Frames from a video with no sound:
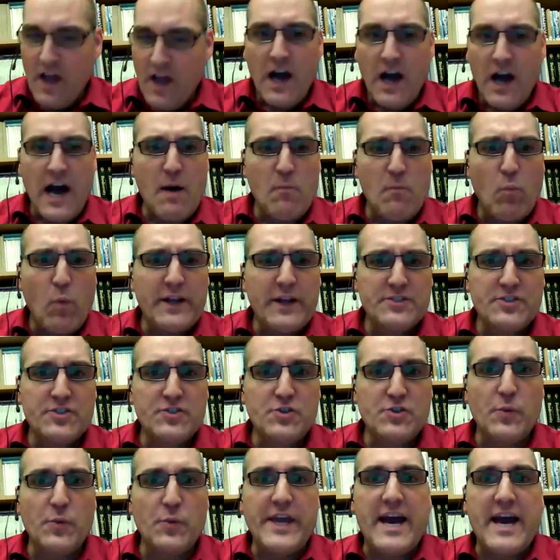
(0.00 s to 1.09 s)
Um, what else
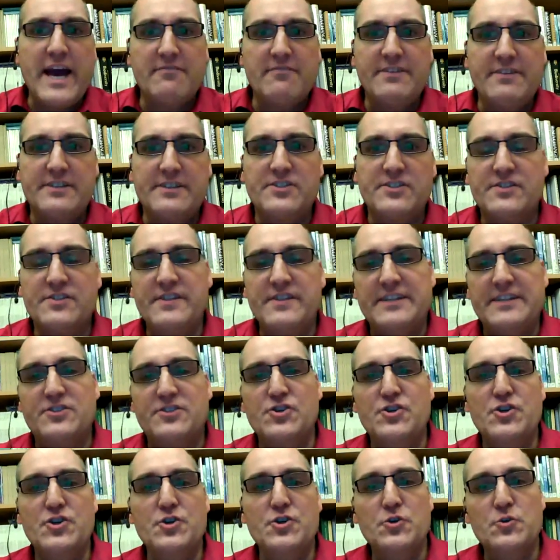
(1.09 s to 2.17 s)
do we have that's that's
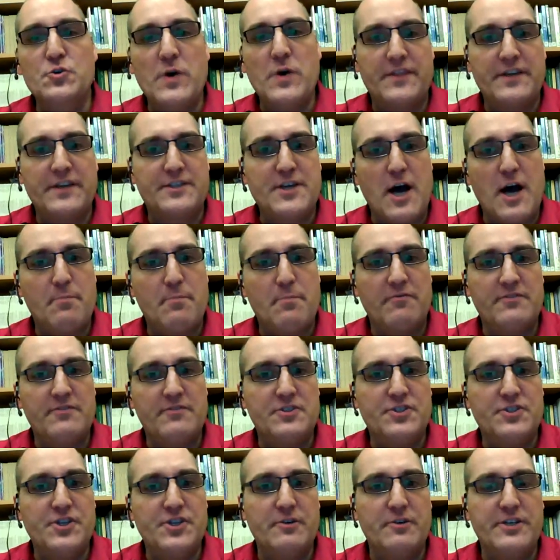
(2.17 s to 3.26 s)
new at the top of the
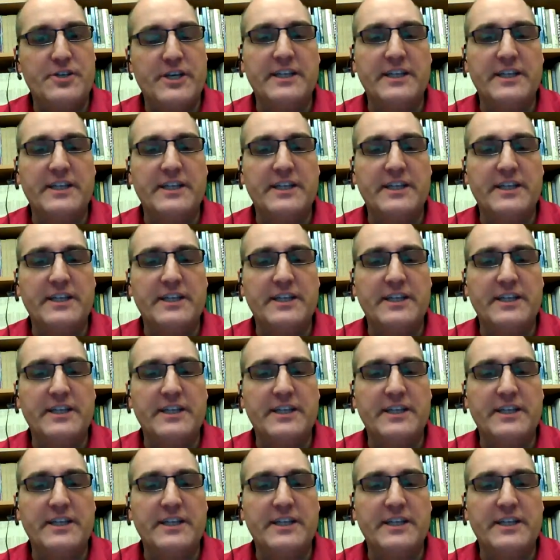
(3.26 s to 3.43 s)
GOT?